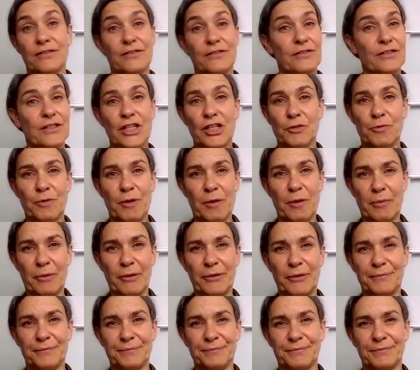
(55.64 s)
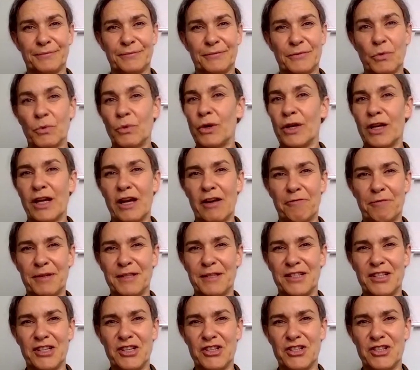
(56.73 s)
teach people what I've been
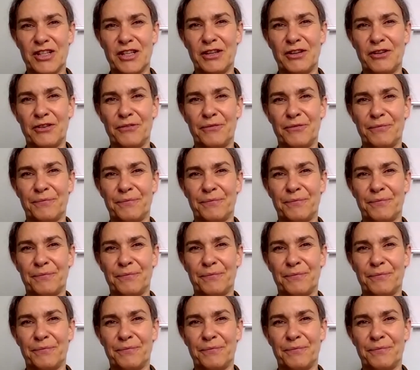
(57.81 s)
teaching you.